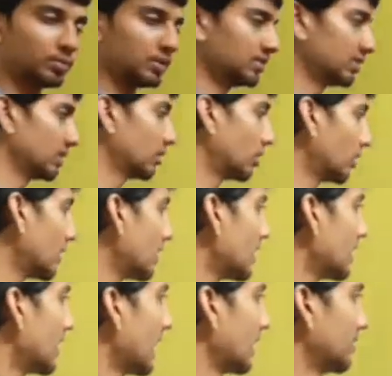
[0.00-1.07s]
be 0,
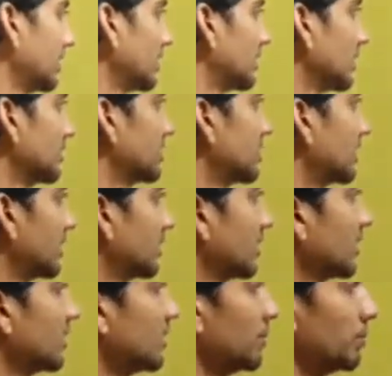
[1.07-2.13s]
having
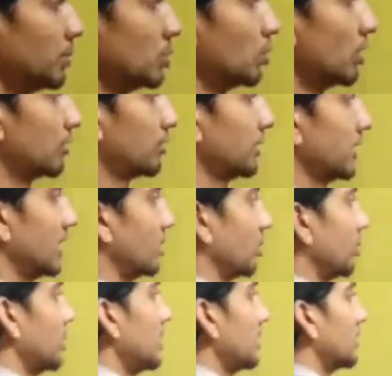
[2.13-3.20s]
considered mu of E
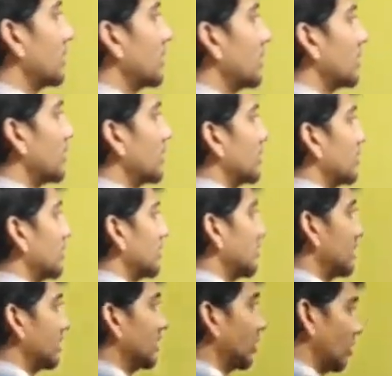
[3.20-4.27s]
to be
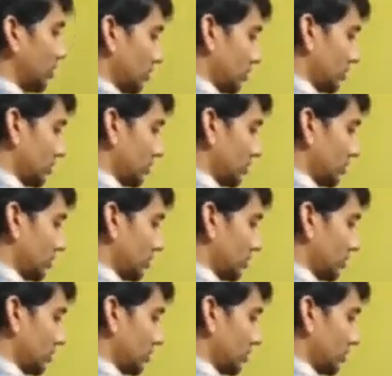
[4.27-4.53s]
0.